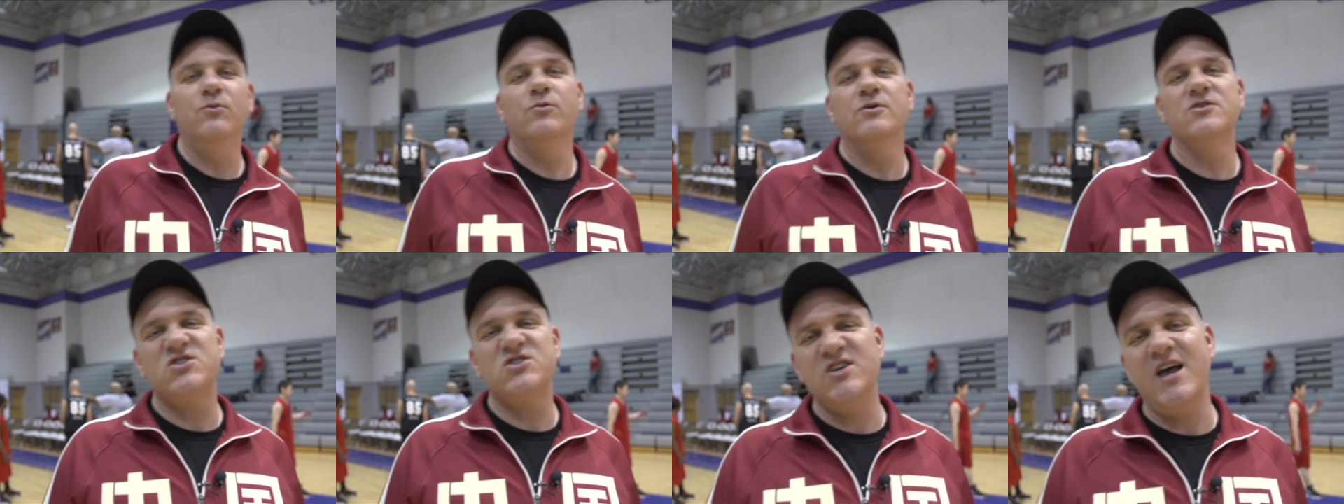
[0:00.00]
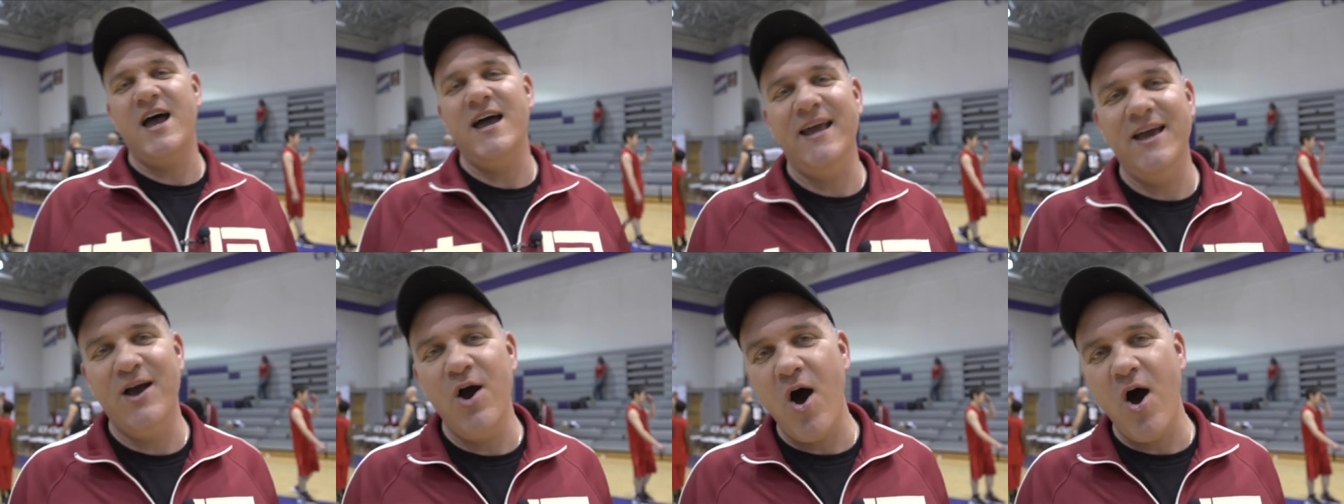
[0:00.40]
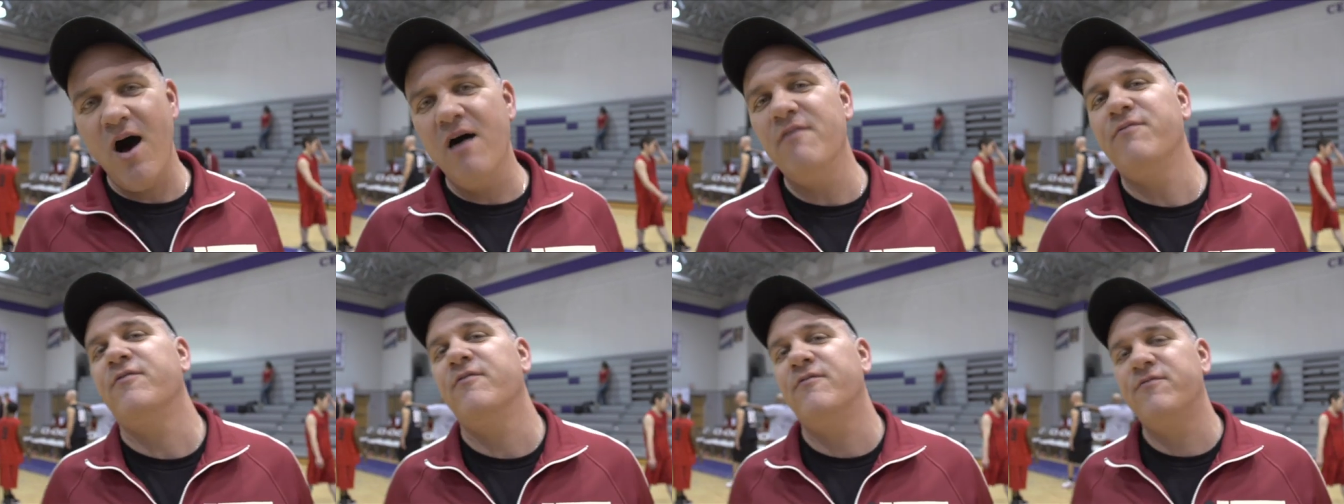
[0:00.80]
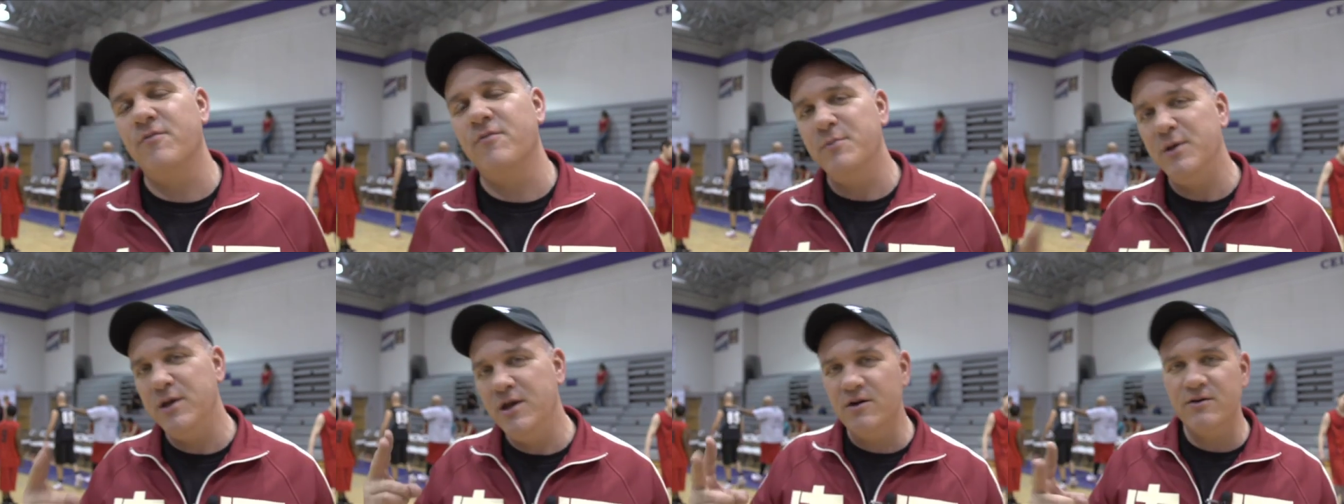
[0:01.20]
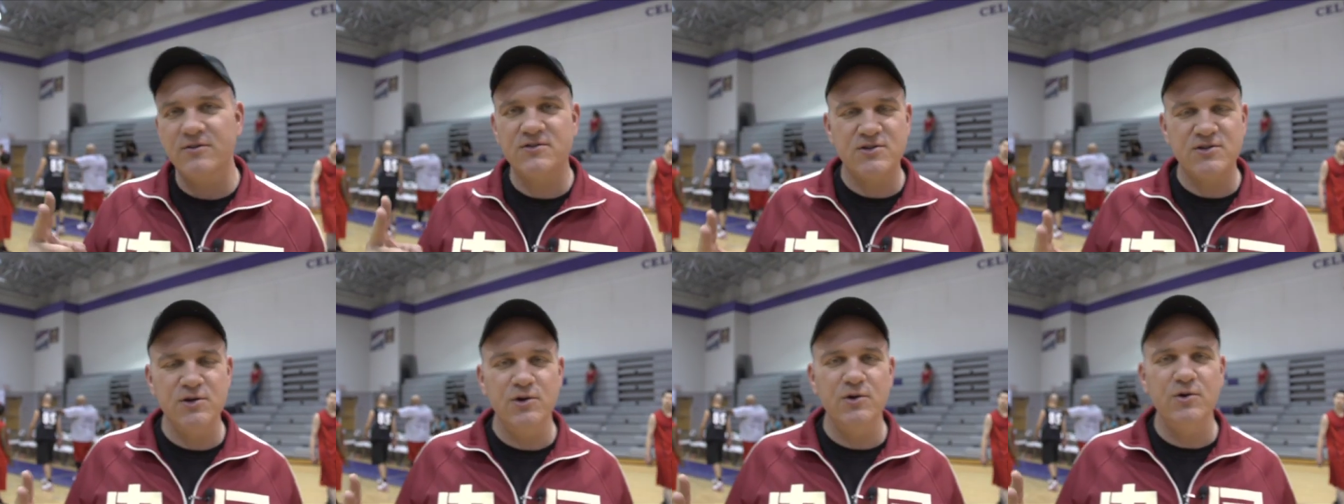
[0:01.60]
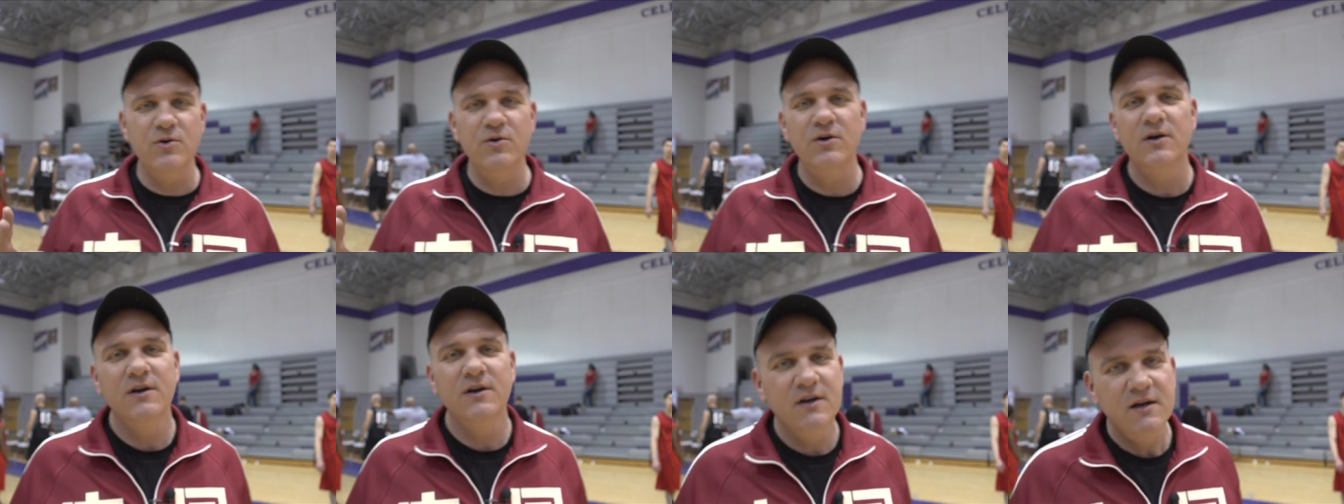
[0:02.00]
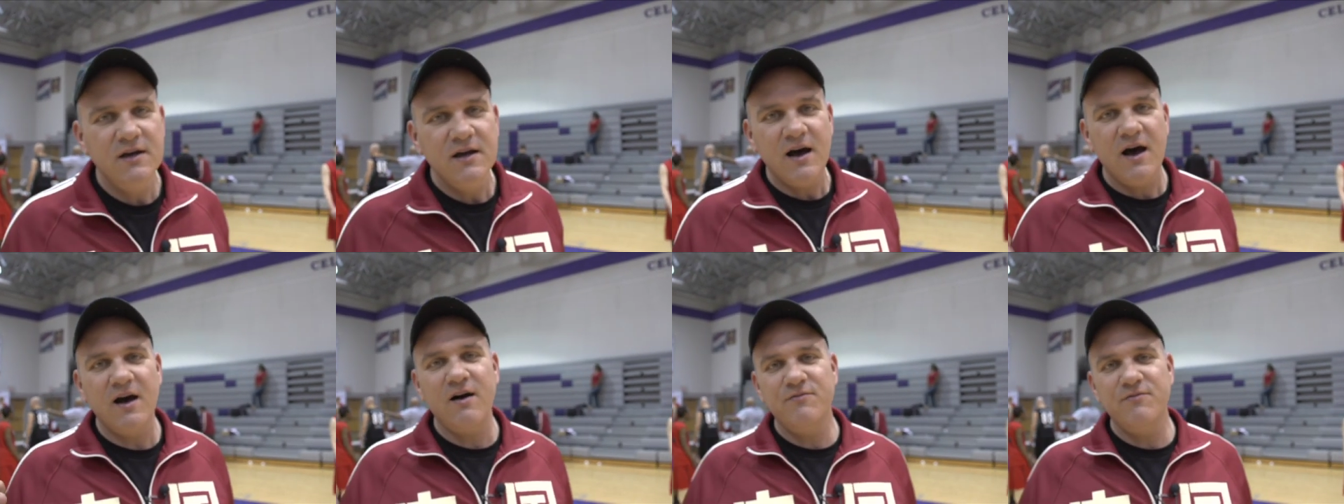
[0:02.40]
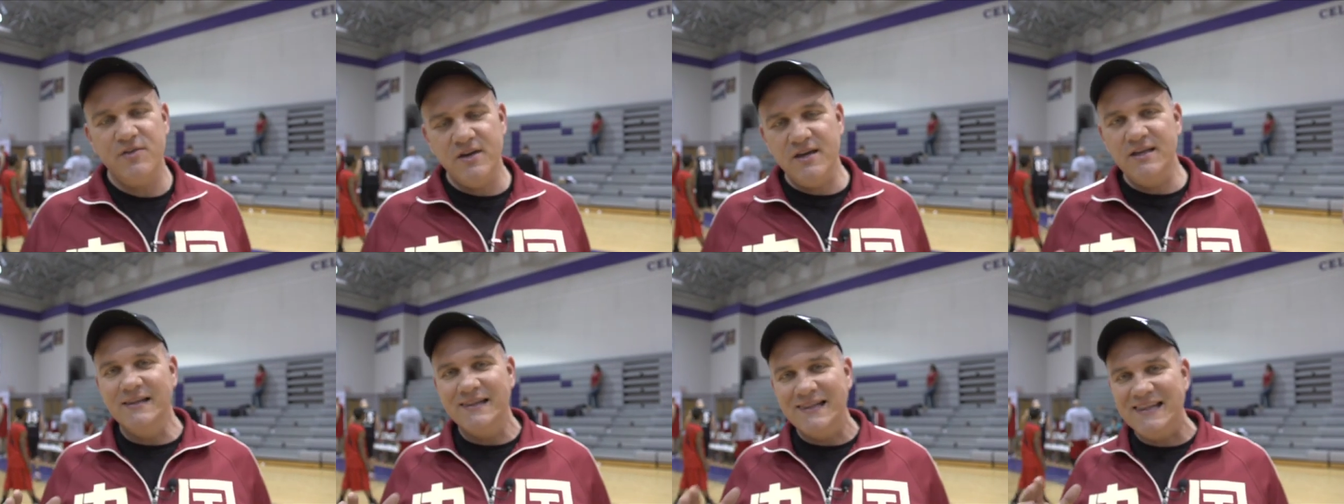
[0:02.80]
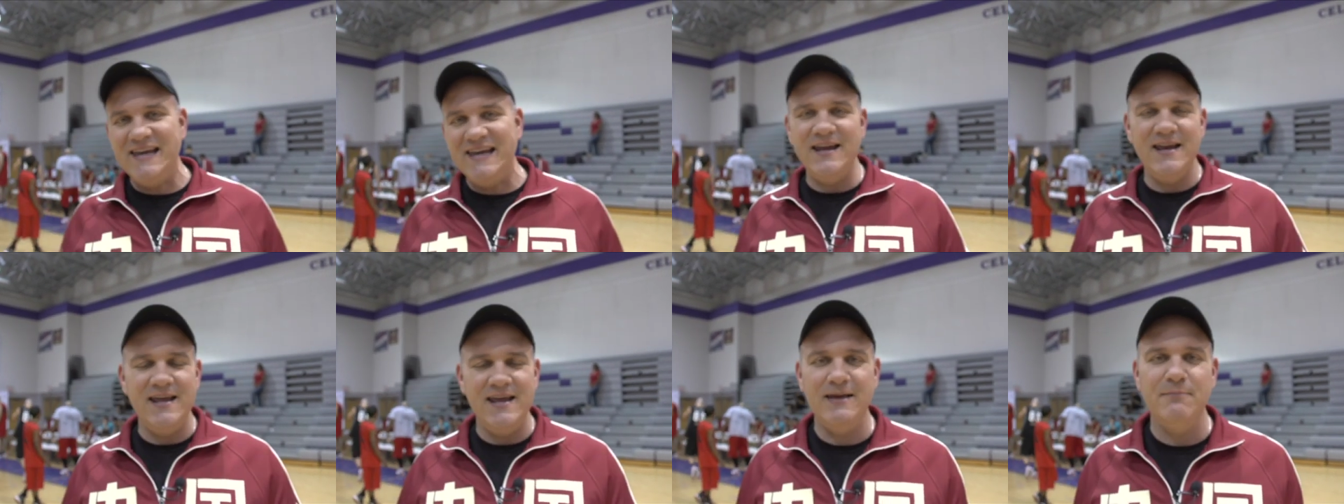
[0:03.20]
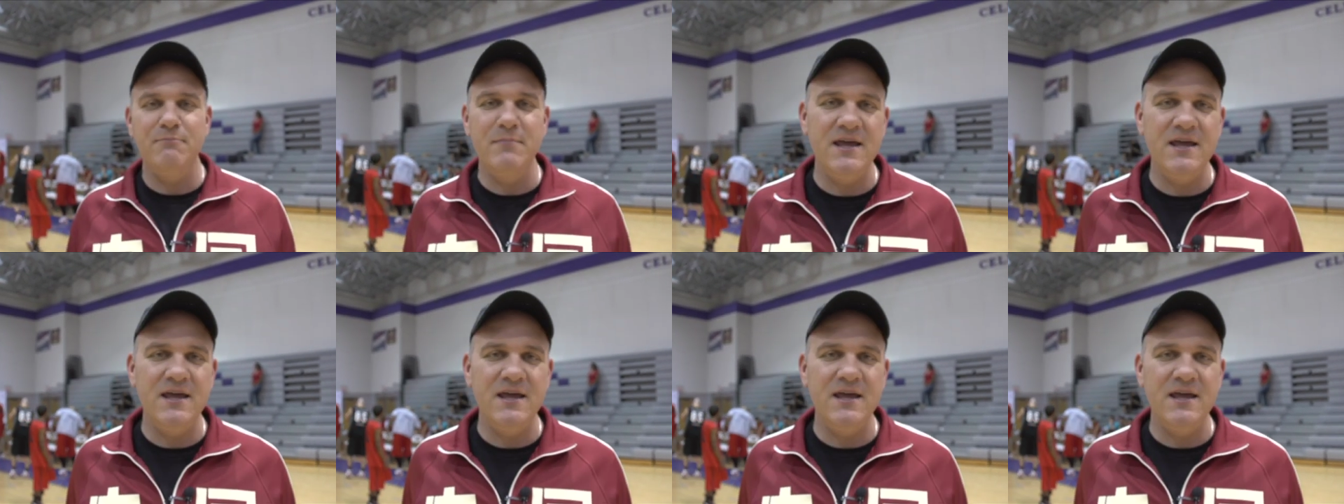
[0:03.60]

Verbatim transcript: We're signing off from year 2 of the Li-Ning